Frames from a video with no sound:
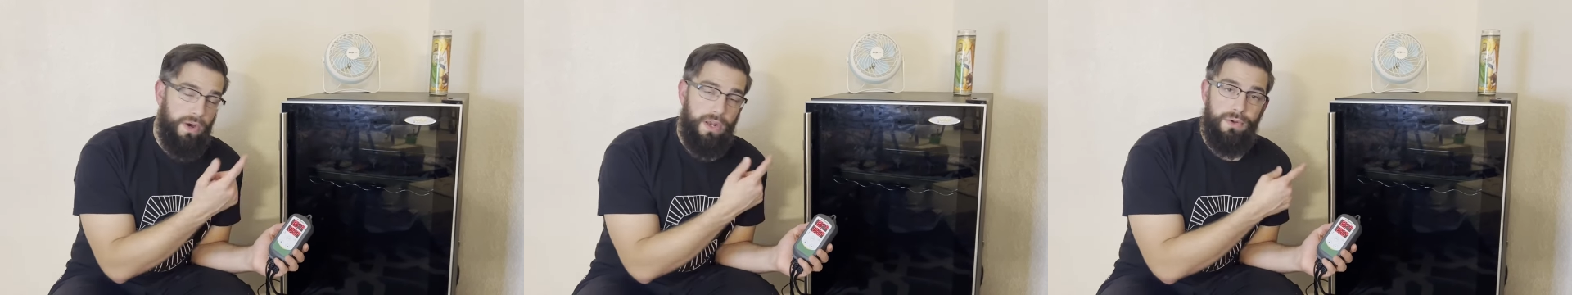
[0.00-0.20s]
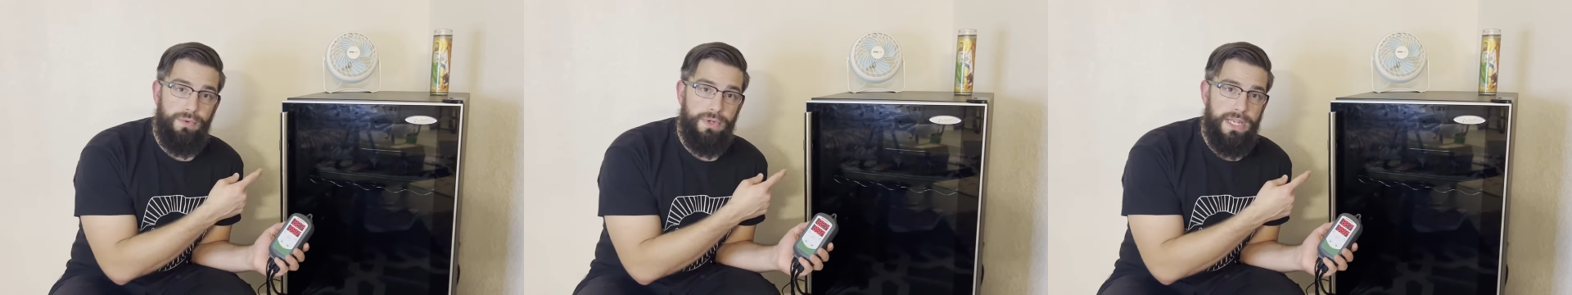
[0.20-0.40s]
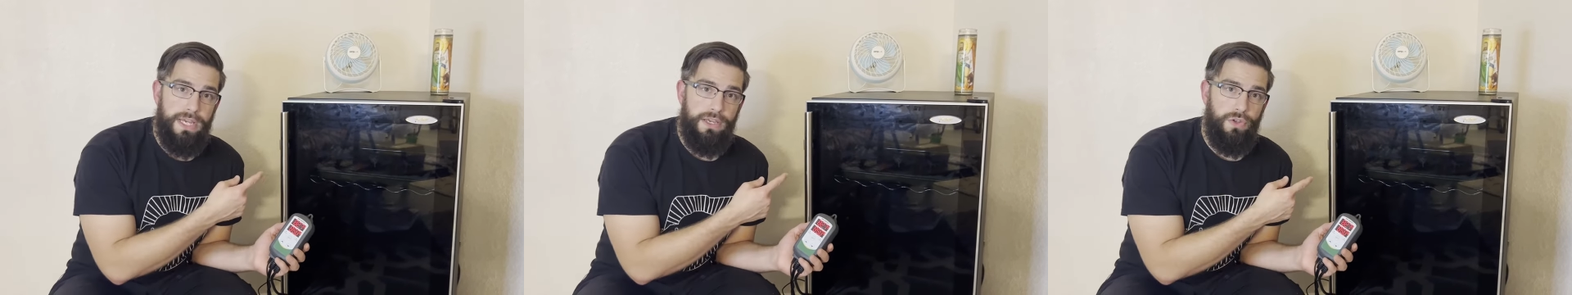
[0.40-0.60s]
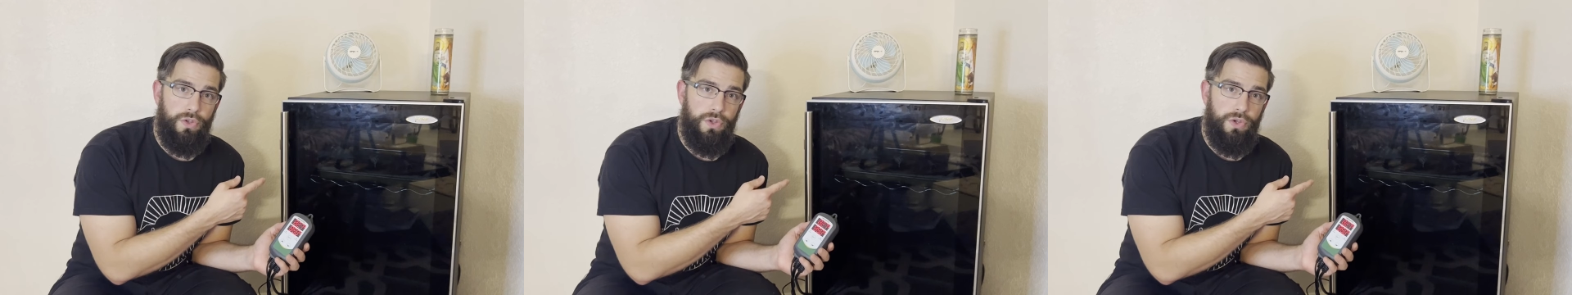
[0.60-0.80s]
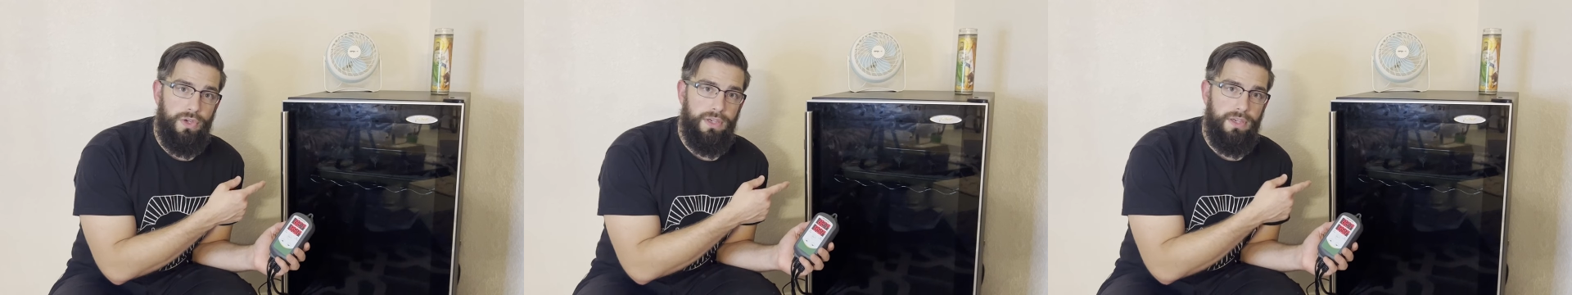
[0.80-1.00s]
Why don't we take a
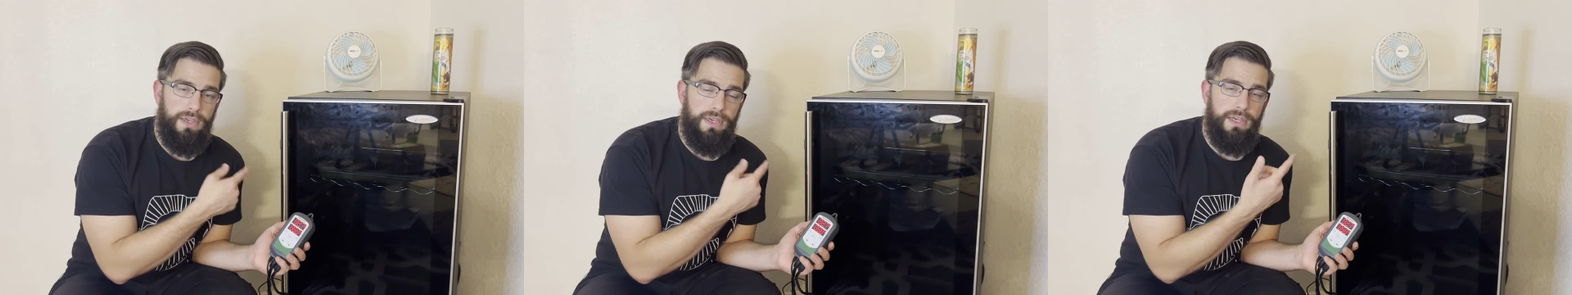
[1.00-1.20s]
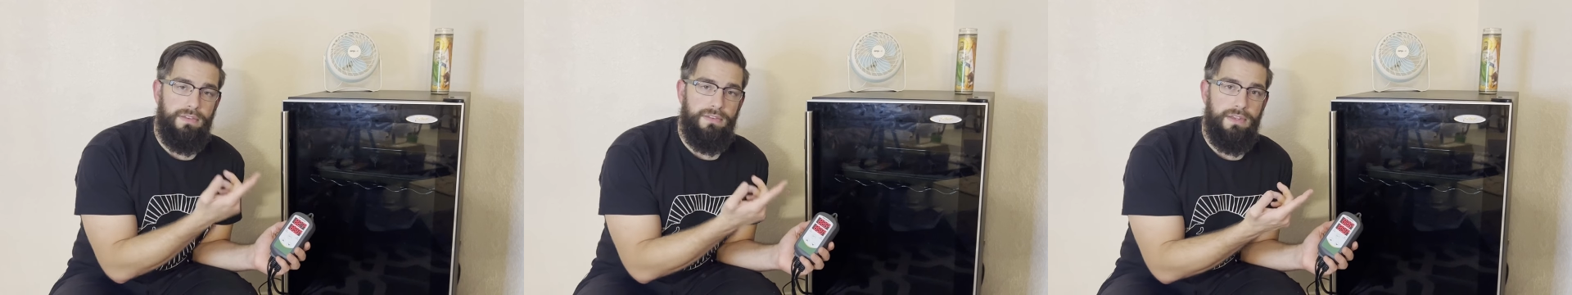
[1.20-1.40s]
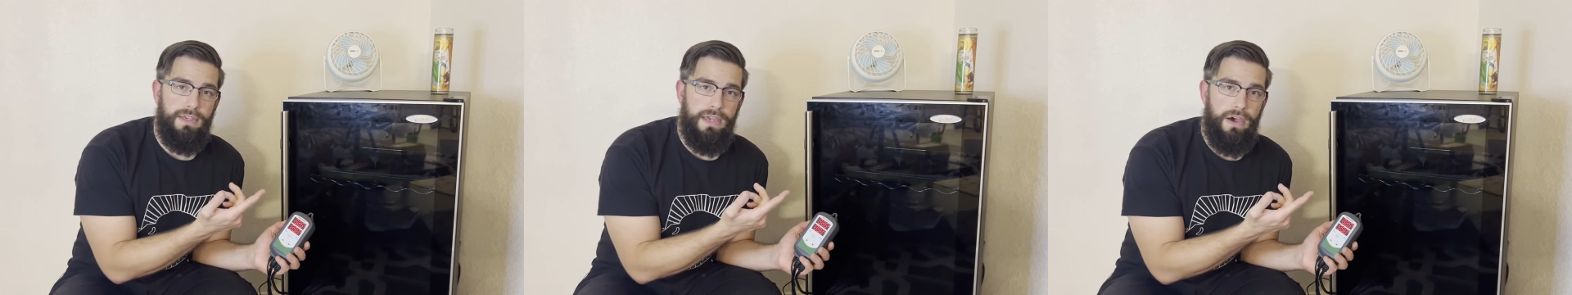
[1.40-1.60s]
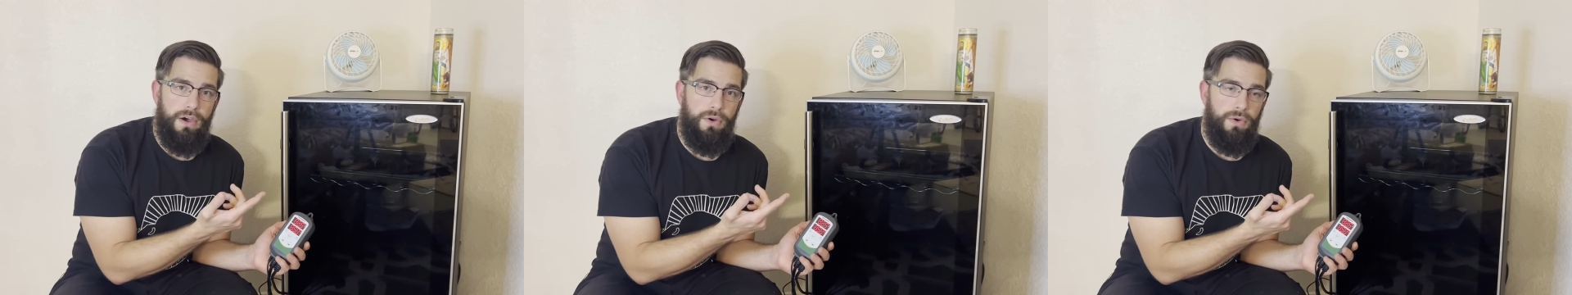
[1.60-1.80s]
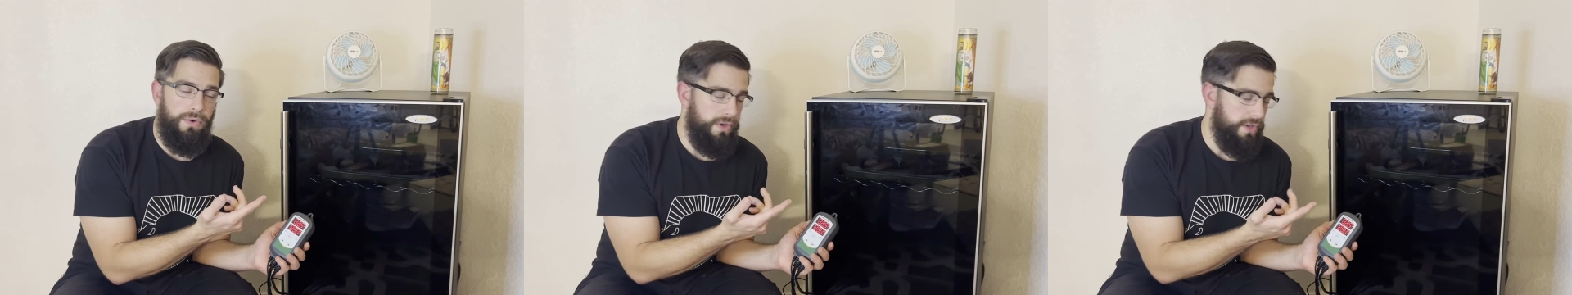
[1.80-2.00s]
look and see
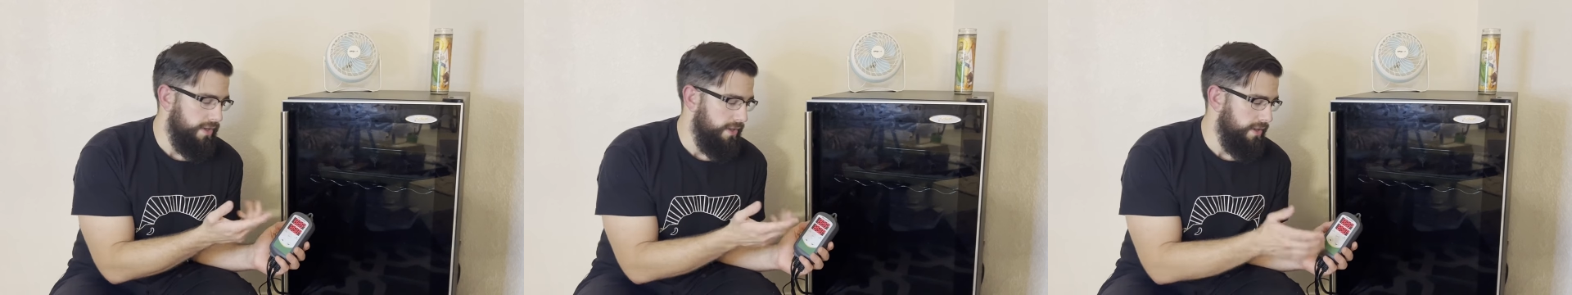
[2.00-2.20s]
how